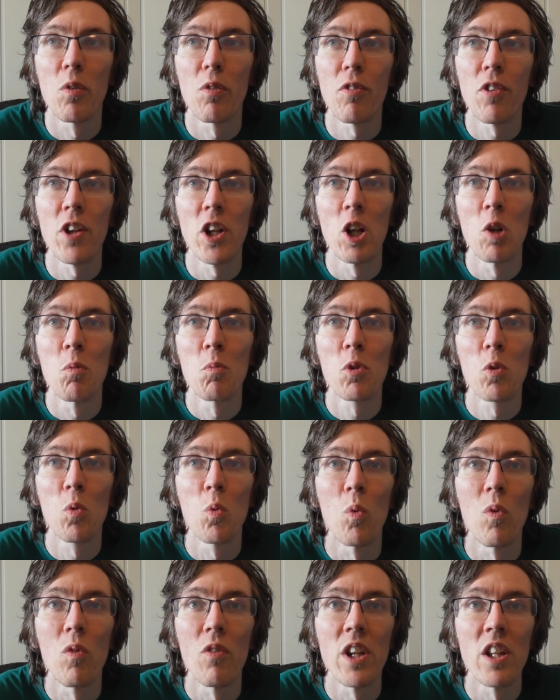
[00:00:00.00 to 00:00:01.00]
film
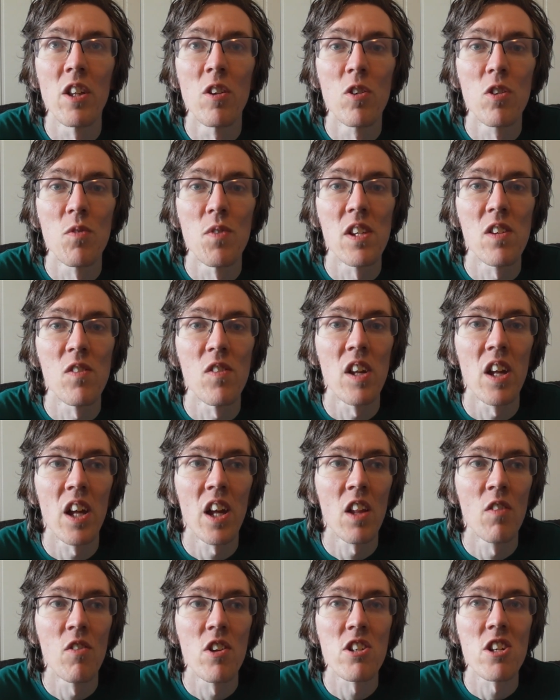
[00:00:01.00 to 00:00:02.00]
2 videos this
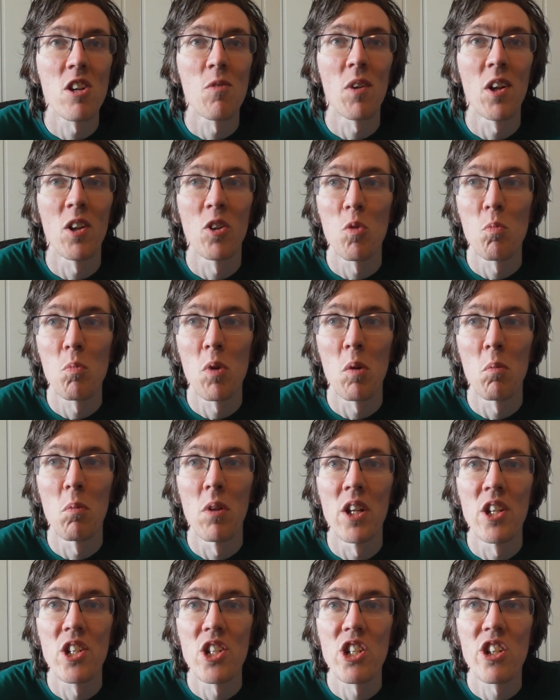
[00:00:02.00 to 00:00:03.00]
weekend, which I plan to
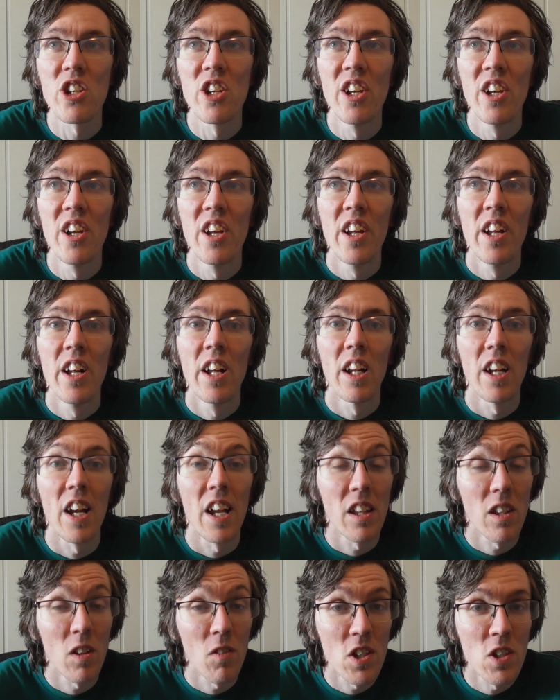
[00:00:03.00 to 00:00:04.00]
publish
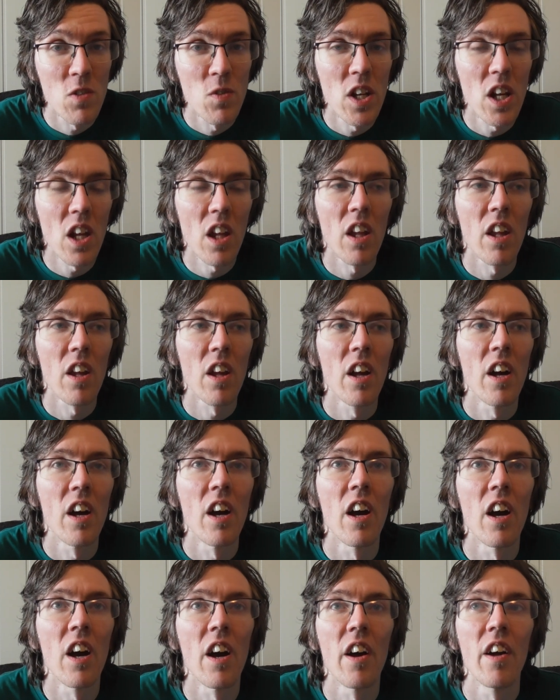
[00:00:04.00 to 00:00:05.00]
later this week.
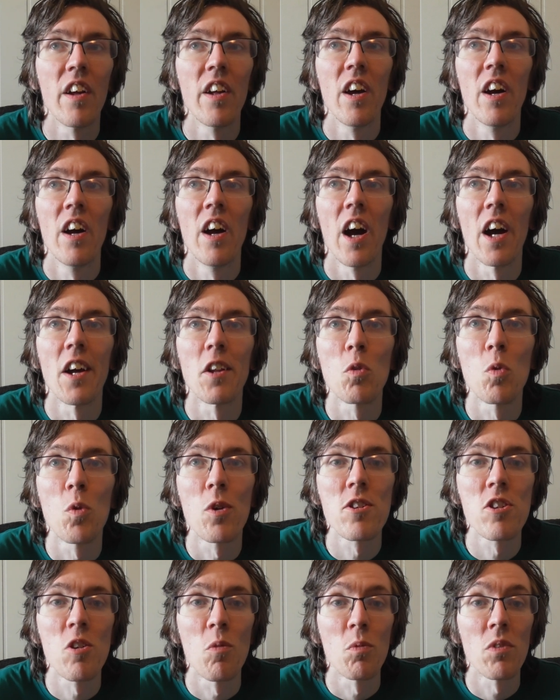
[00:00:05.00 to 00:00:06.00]
I
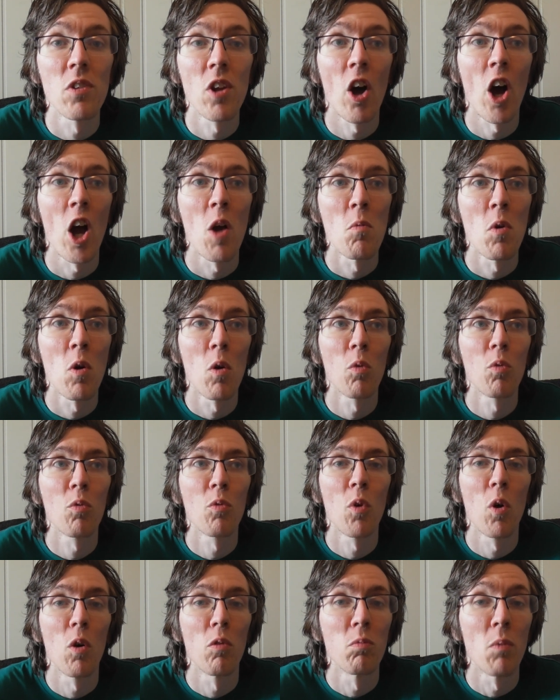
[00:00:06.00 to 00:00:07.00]
took some time
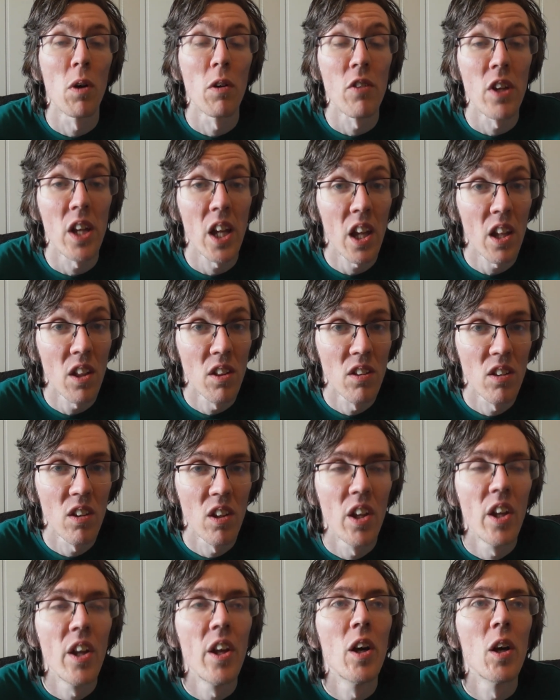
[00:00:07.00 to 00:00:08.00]
off of my weekend
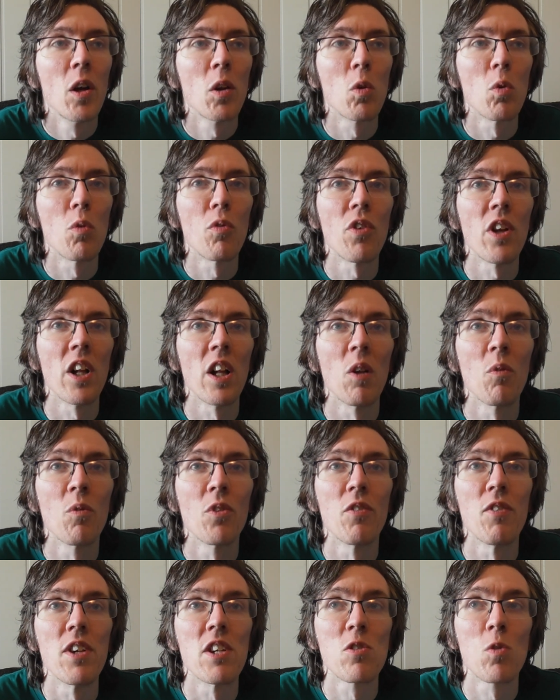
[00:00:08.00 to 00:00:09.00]
to film
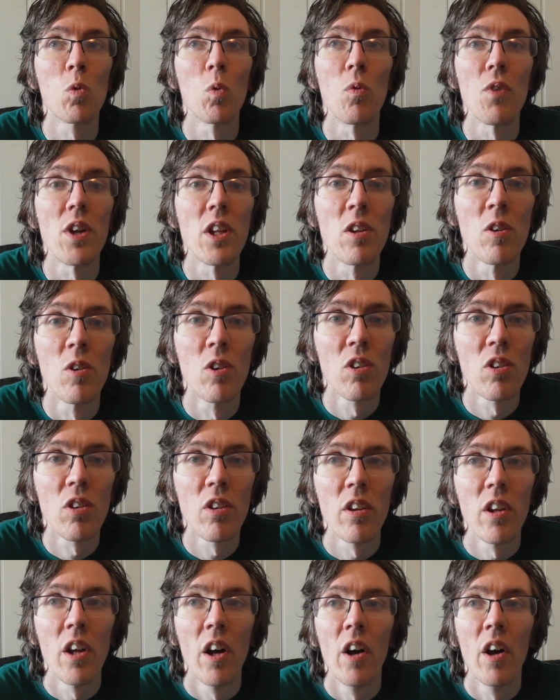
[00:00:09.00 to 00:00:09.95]
these 2 videos.